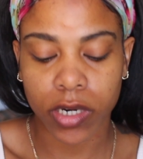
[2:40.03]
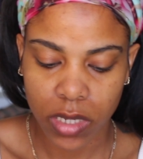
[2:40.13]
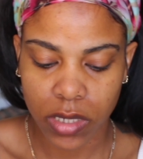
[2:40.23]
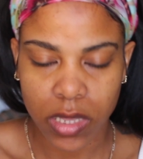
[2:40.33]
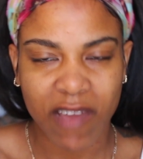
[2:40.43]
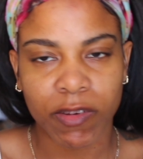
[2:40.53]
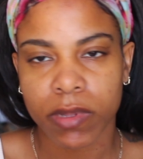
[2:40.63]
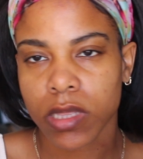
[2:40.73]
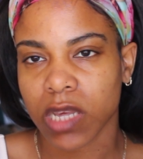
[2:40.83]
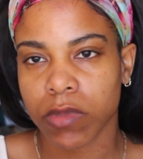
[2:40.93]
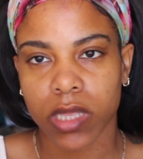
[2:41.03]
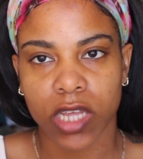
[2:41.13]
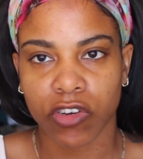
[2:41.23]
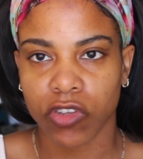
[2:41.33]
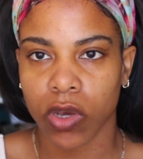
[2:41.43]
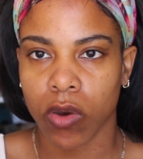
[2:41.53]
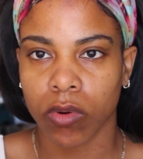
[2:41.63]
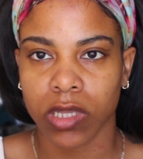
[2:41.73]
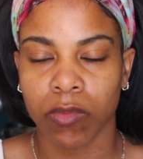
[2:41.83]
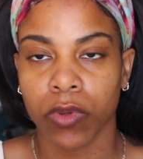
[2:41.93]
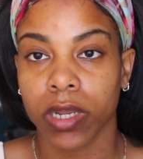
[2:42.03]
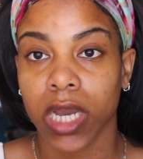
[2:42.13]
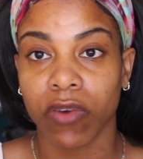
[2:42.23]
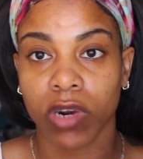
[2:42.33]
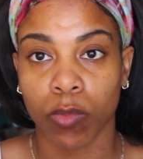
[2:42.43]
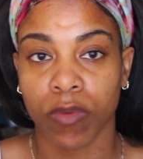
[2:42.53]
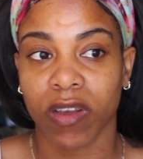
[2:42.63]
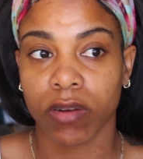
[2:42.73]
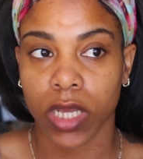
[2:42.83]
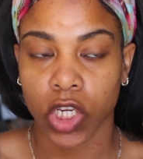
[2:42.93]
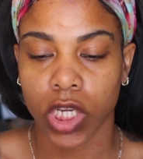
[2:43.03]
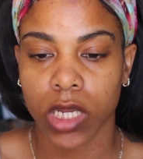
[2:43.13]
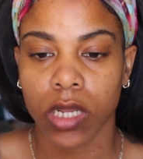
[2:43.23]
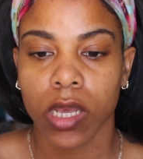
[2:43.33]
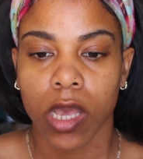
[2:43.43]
It doesn't have to be the same skin tone because I'm going to cover it up with foundation,